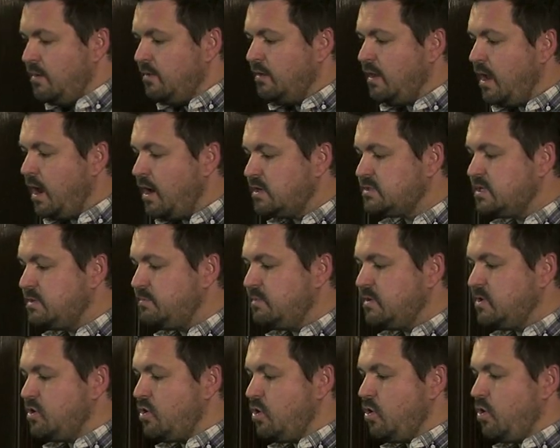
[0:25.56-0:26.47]
largely
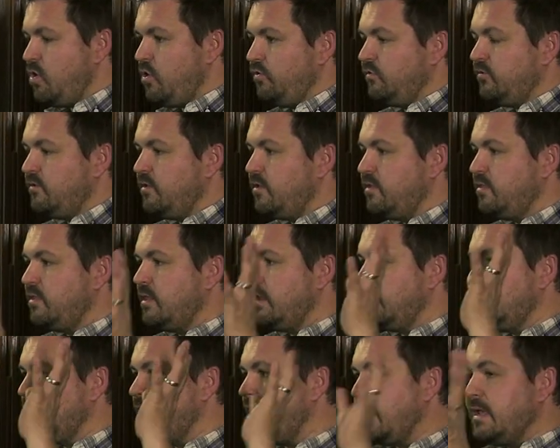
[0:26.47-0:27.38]
because the
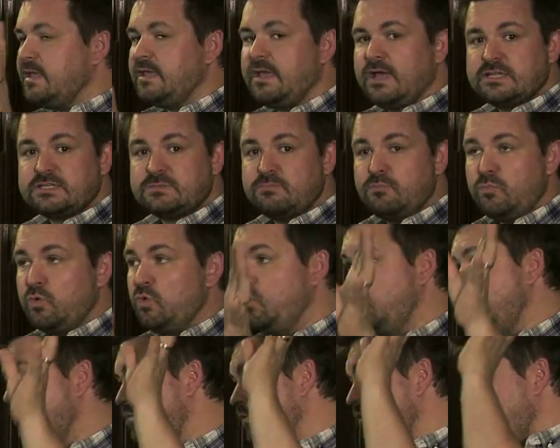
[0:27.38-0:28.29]
light has
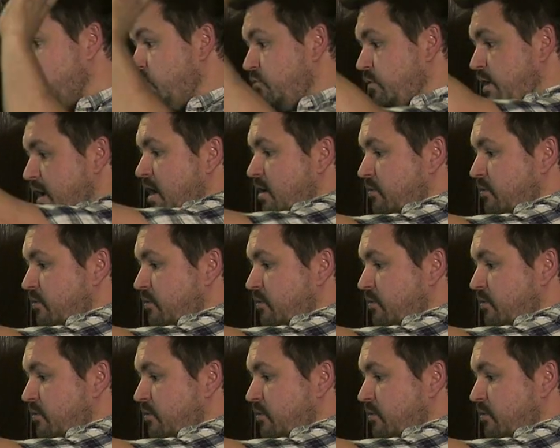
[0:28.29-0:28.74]
moved right